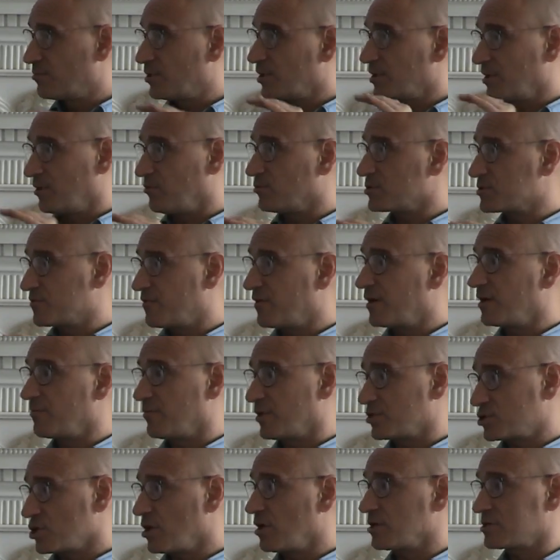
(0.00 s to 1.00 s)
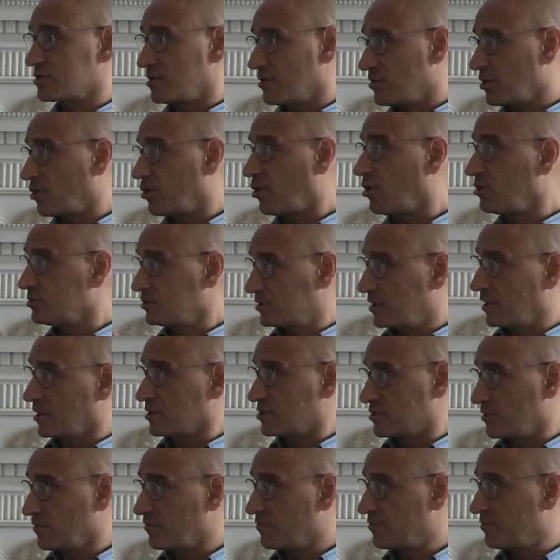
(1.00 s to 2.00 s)
But it was very much asked in the
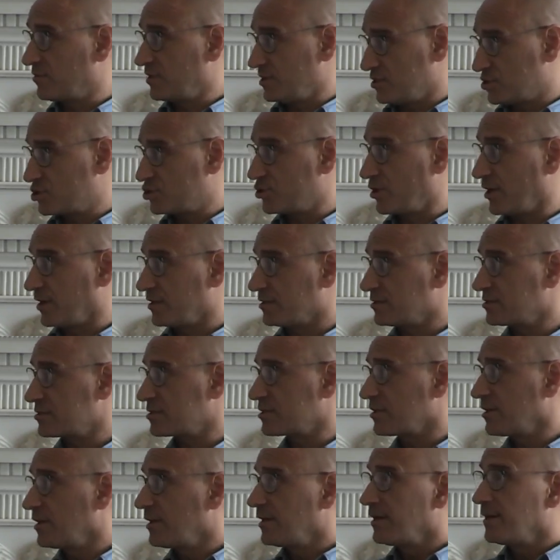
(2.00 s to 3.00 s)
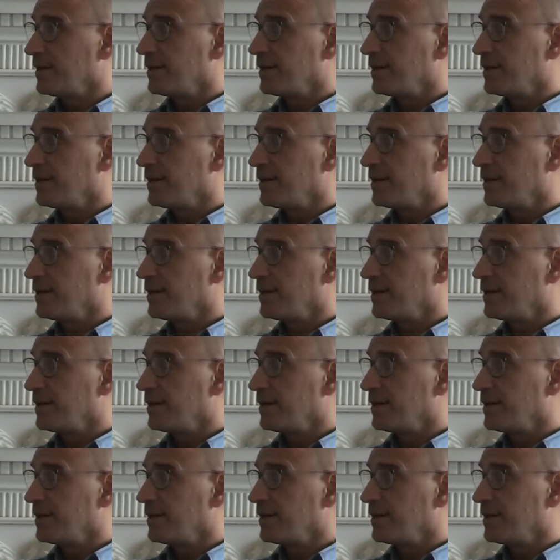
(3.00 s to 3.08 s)
context of these trends.